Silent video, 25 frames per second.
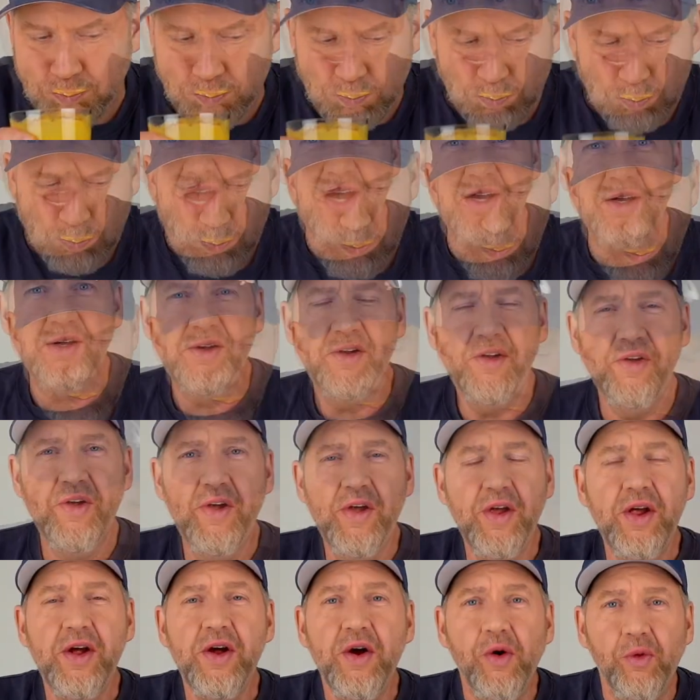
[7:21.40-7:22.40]
Yeah,
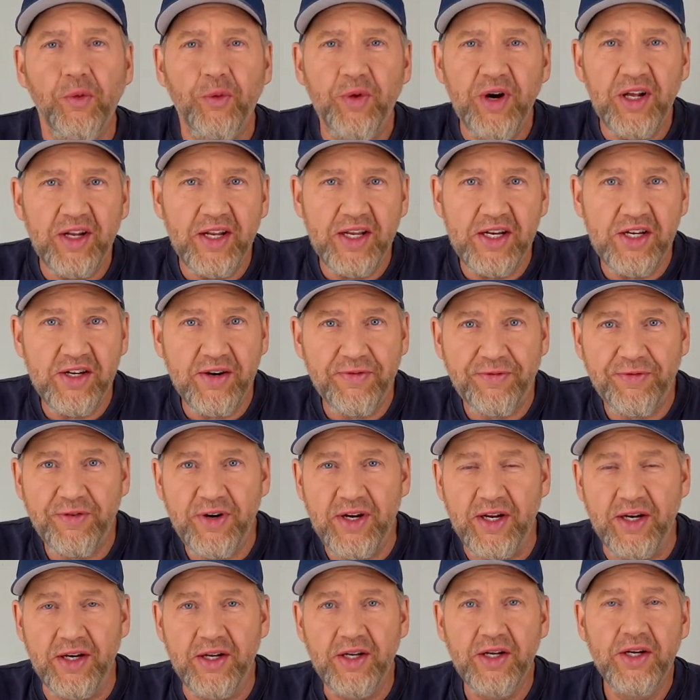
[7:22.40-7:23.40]
really
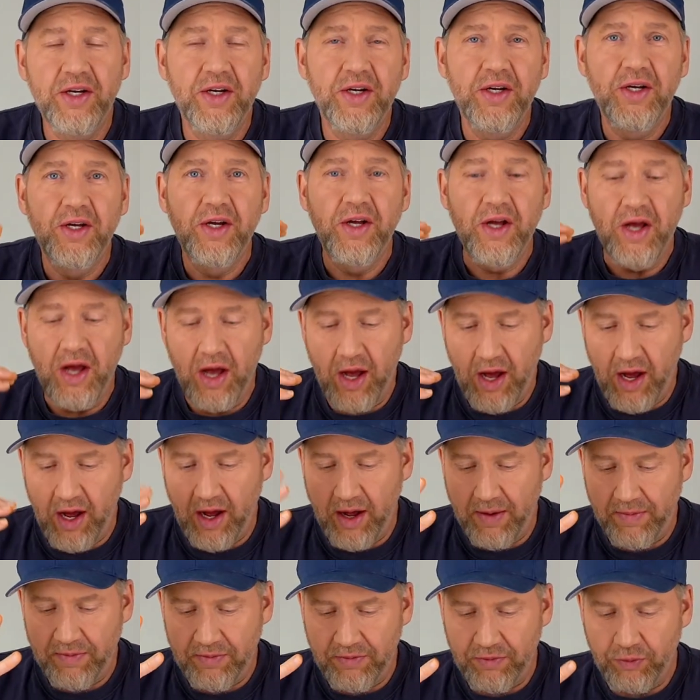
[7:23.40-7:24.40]
different.
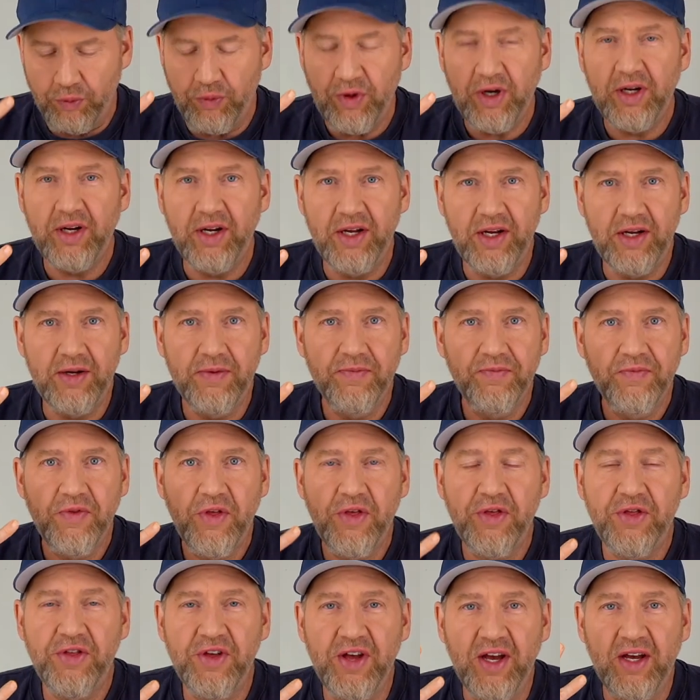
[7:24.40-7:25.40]
Really
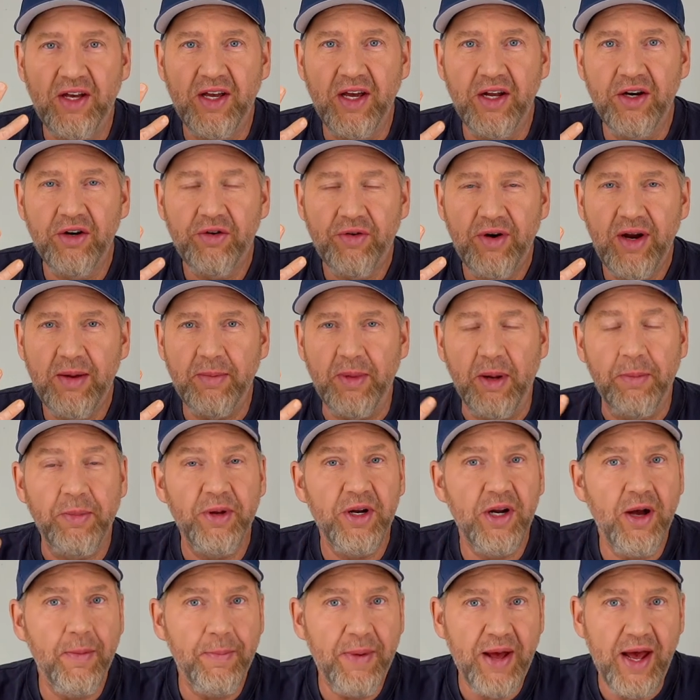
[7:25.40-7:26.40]
thick and creamy, but
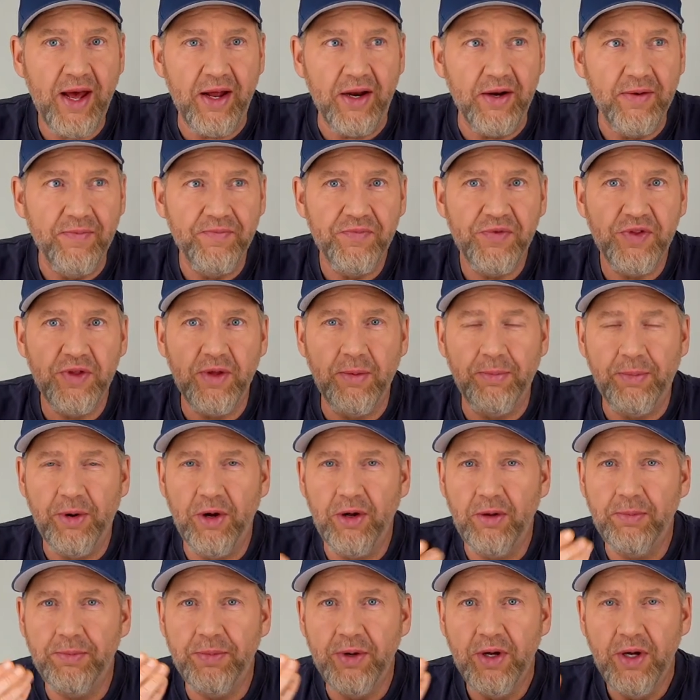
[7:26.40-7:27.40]
not bad. The
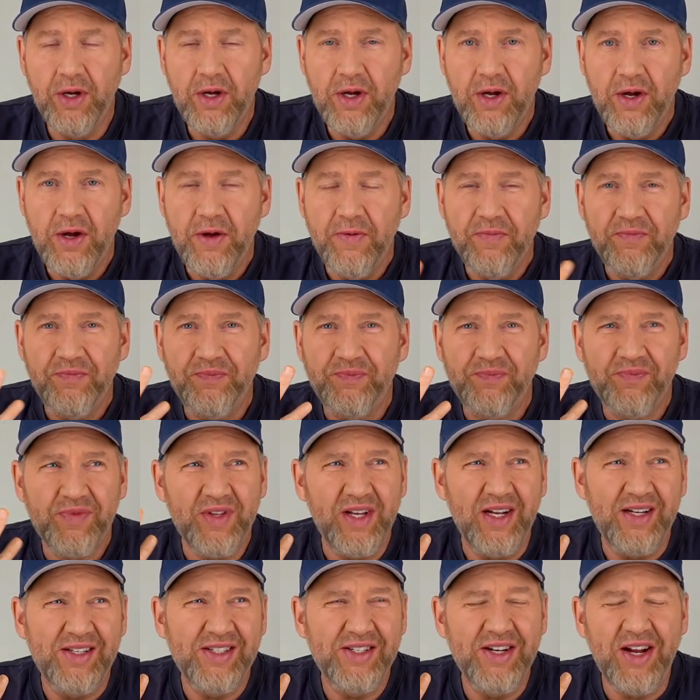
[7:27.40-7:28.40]
pulp,
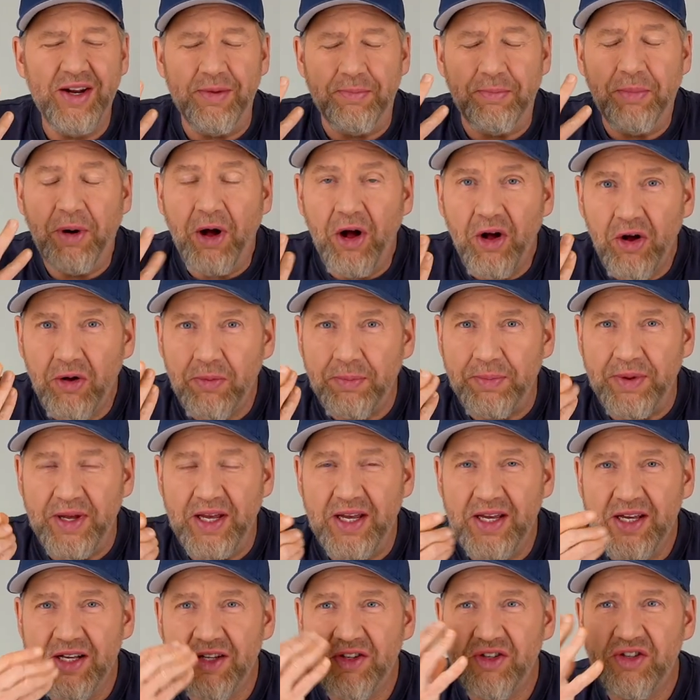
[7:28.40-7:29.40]
it's not
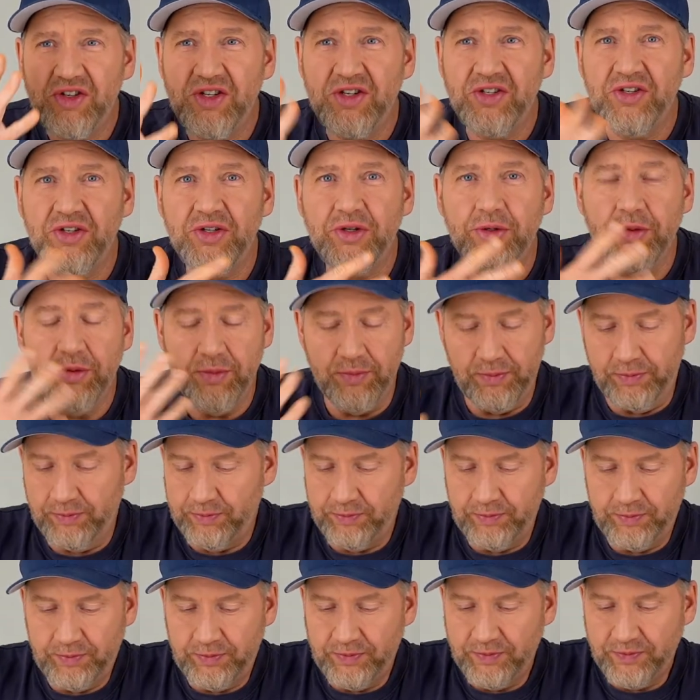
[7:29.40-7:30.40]
pulpy, it's just,
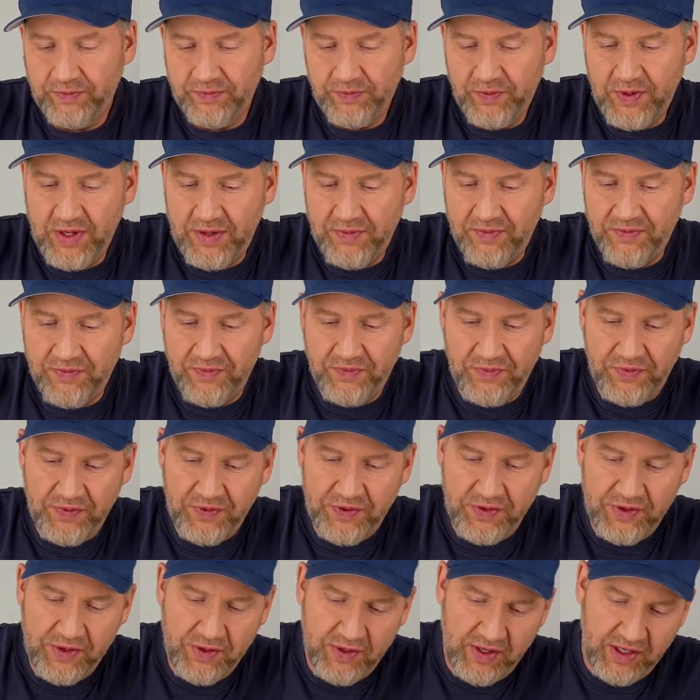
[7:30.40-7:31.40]
well,
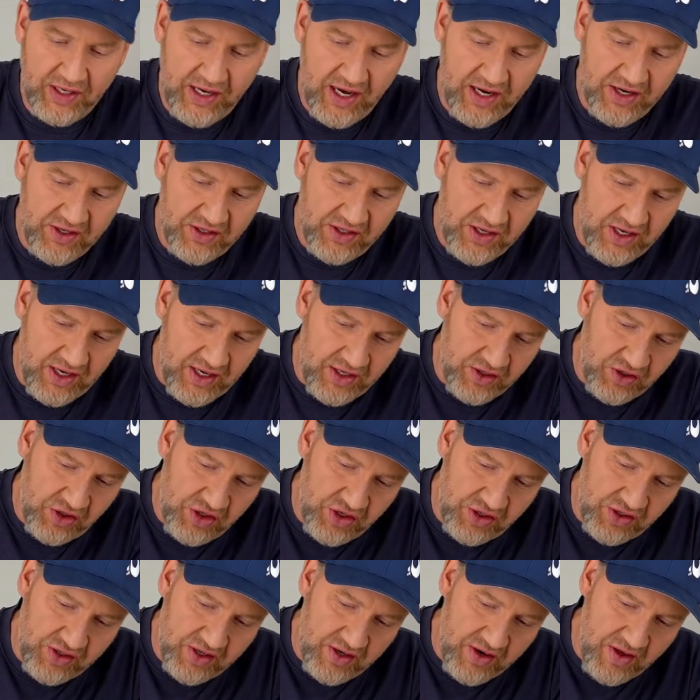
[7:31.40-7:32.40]
you can kind of see, it's
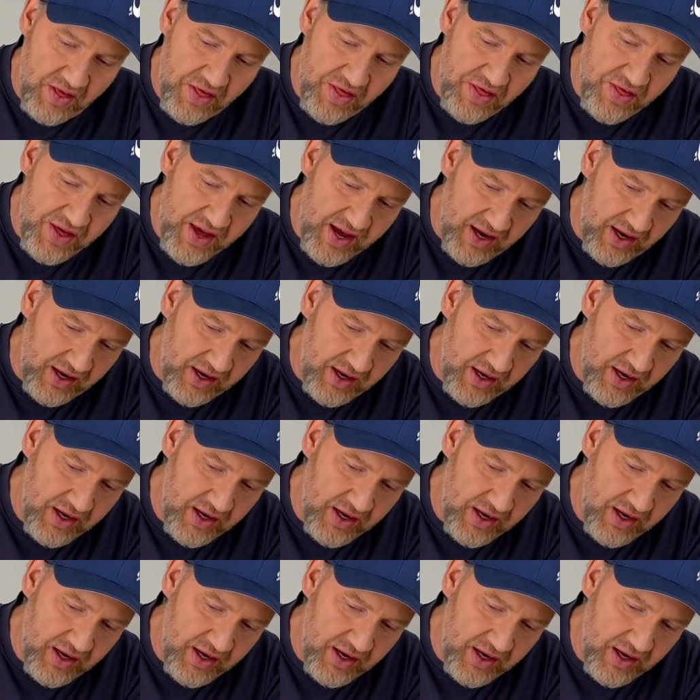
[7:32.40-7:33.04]
just thick.